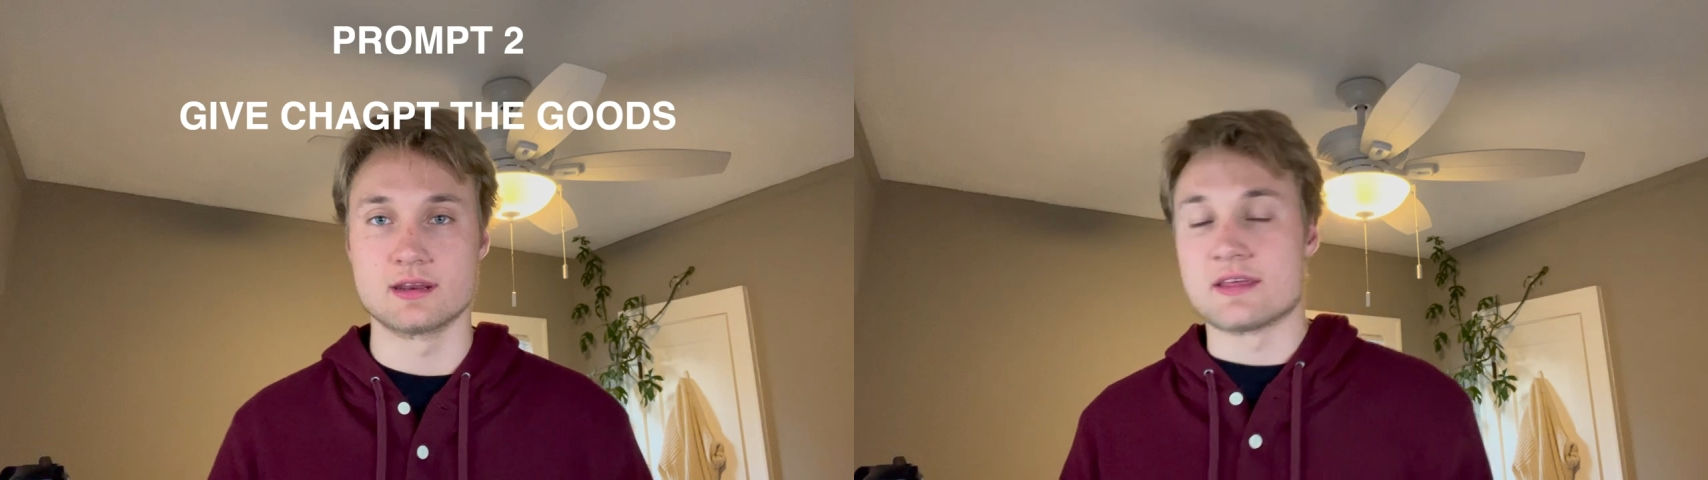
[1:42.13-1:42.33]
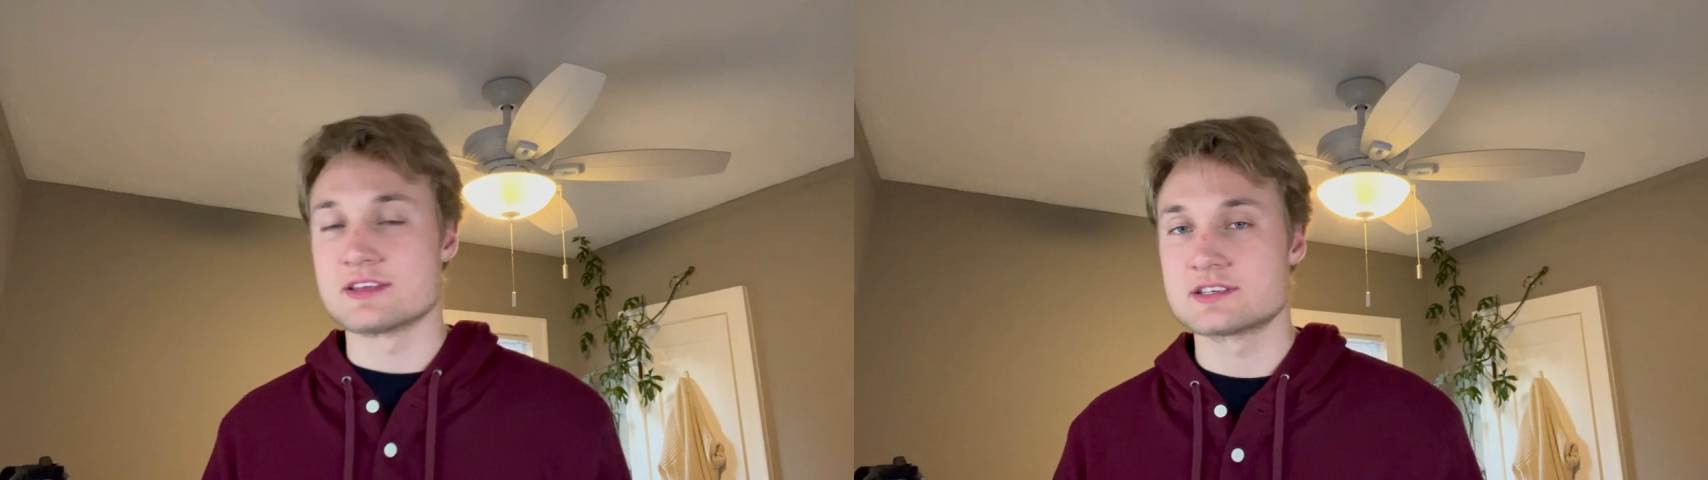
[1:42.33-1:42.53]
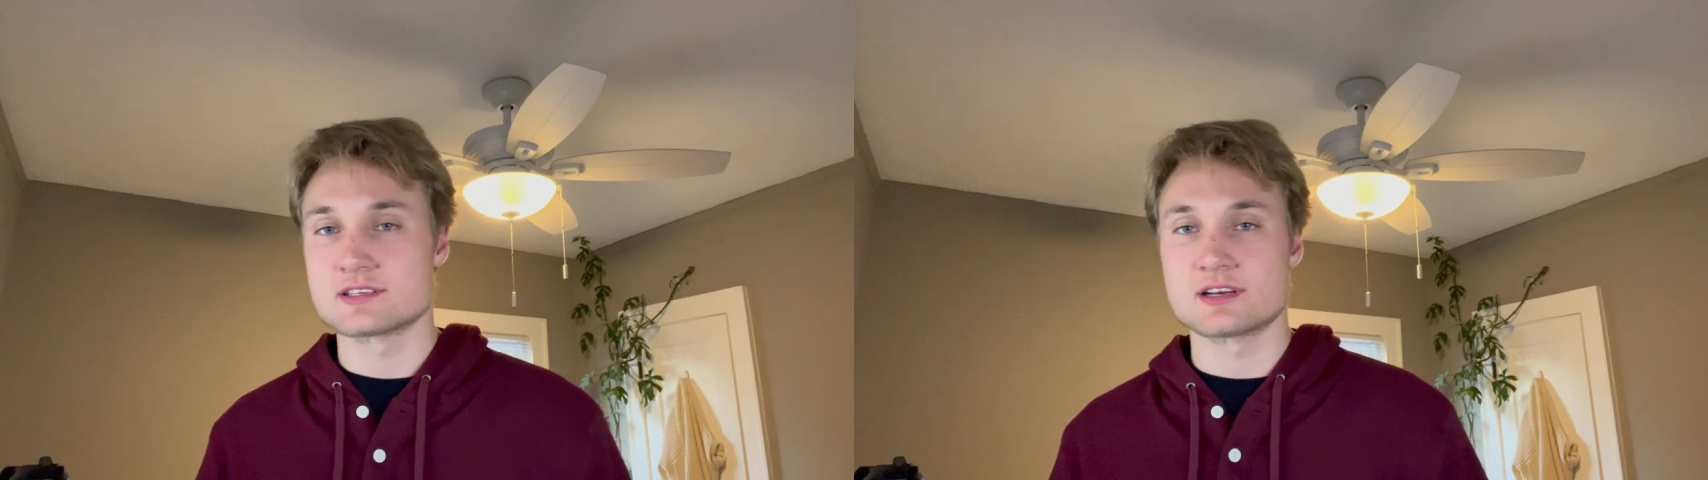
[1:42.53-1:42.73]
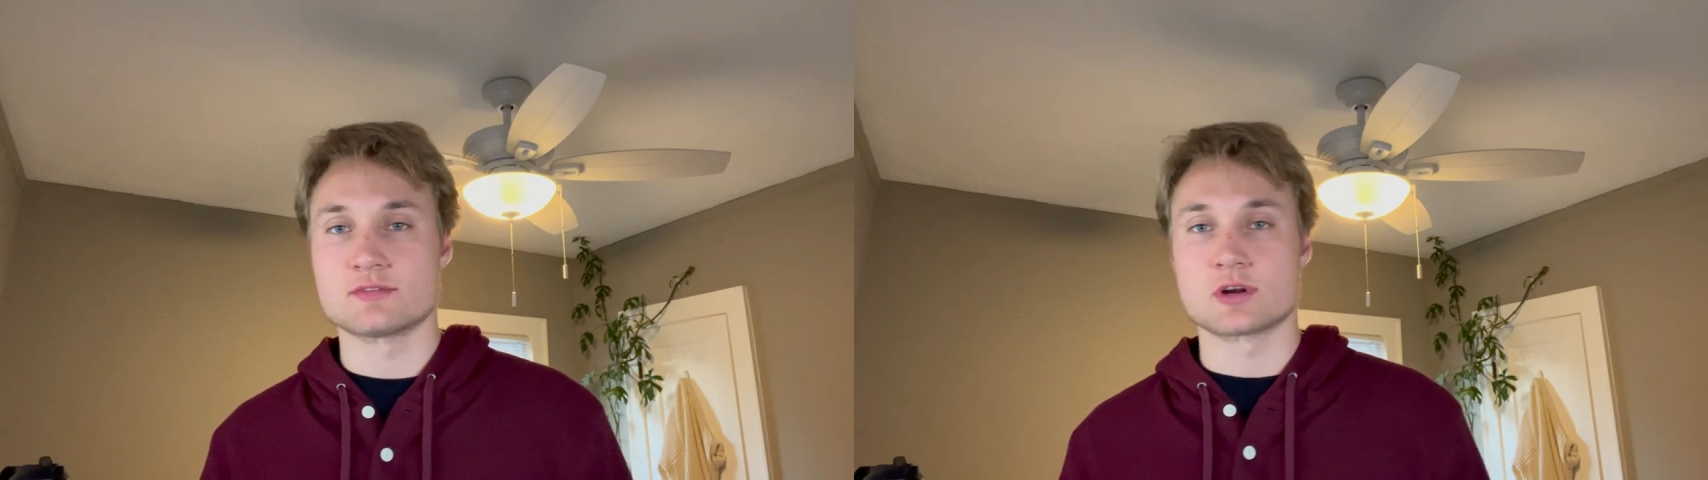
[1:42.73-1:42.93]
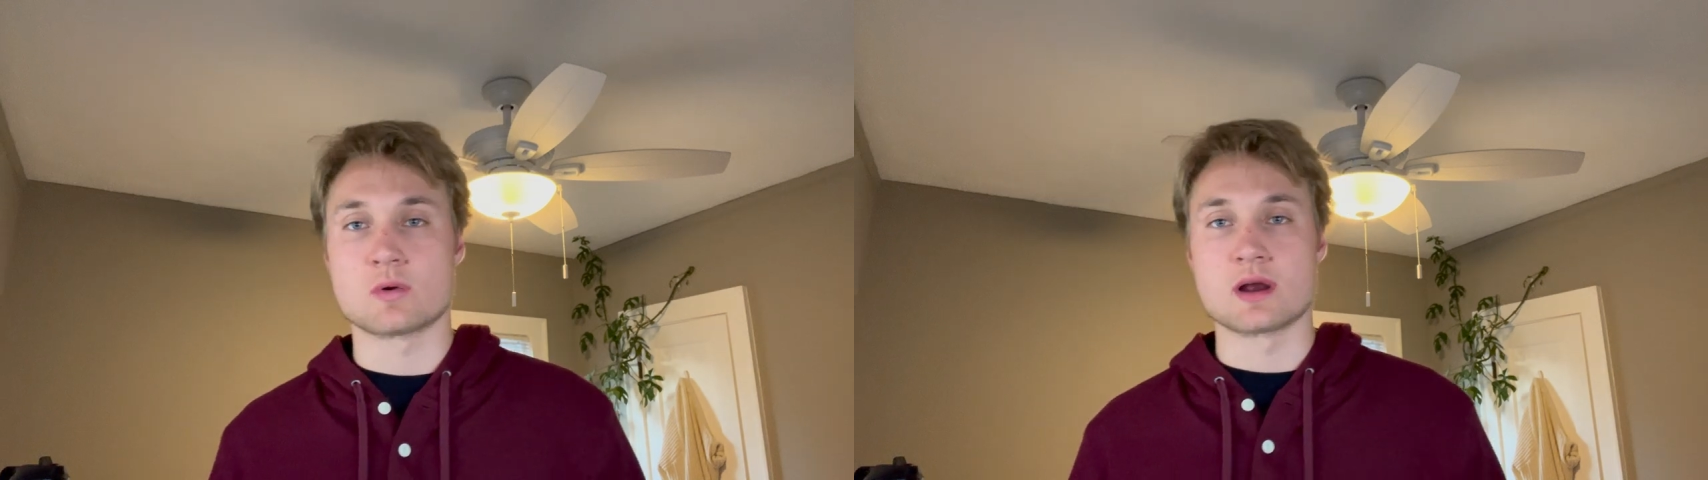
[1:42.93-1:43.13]
Now this is going to
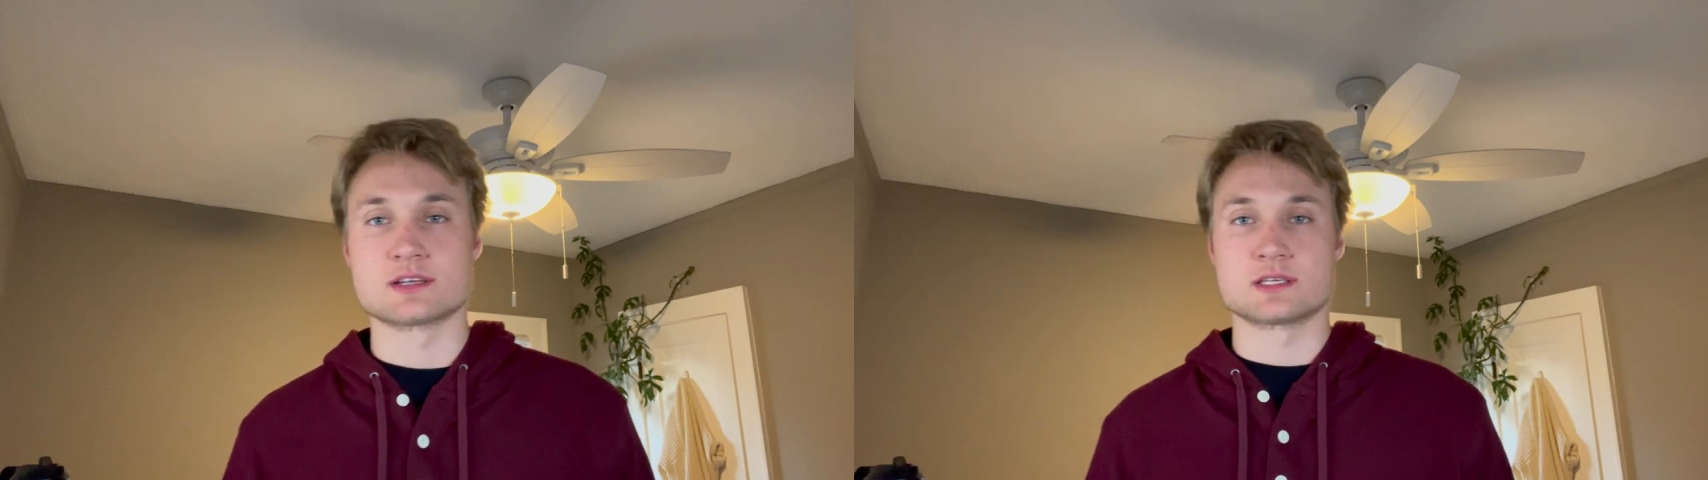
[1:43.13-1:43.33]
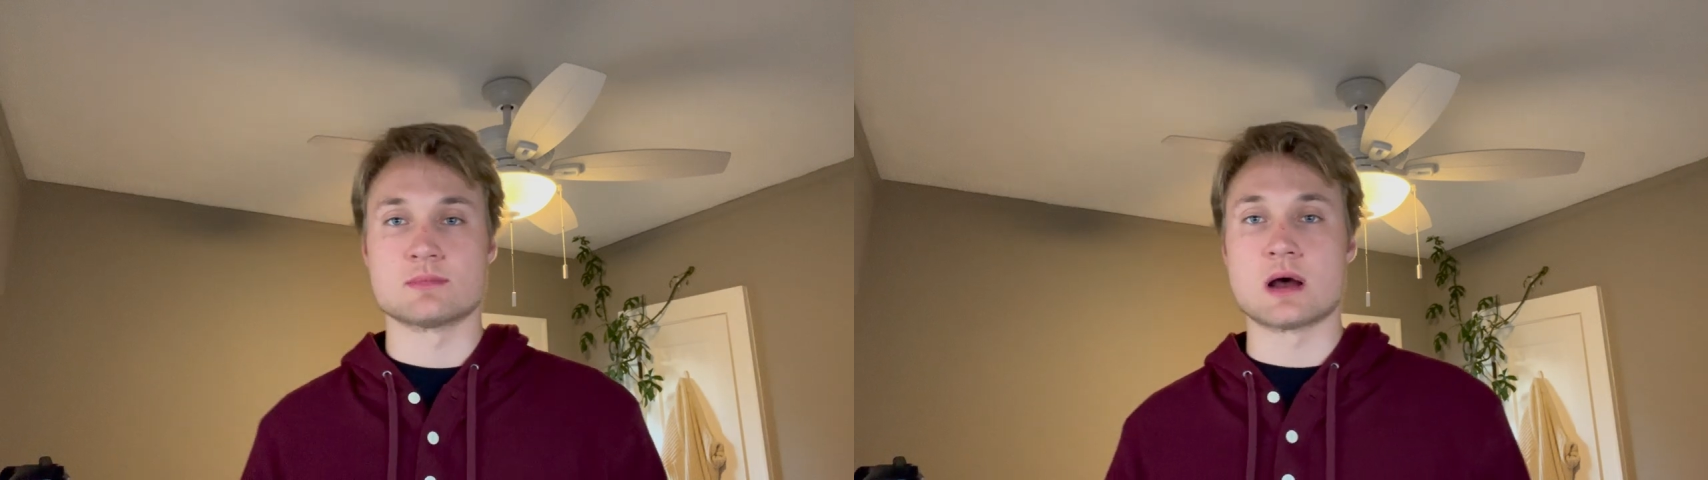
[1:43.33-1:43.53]
require some